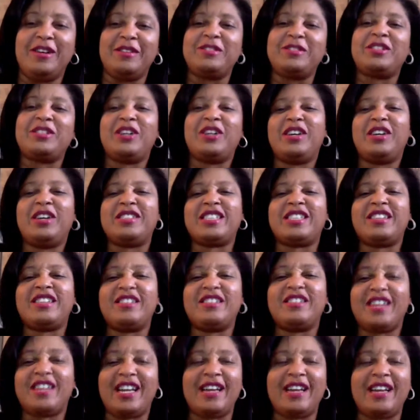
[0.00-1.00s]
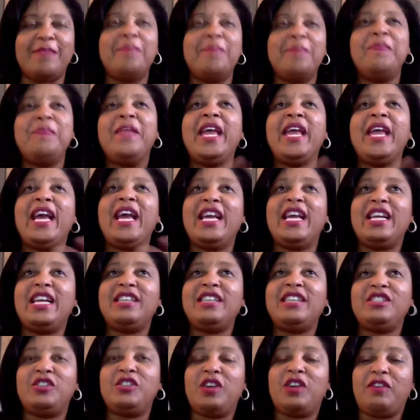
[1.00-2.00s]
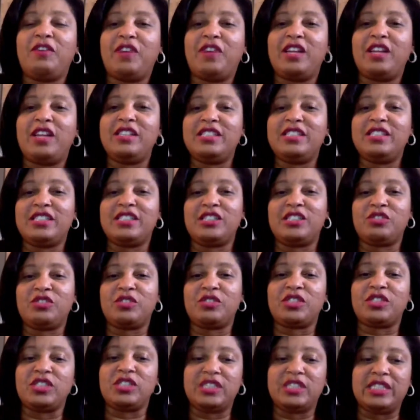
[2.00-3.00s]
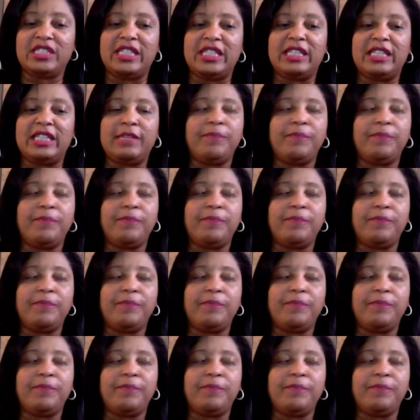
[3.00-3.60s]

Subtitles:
I was like, okay. And I followed his instructions, did it.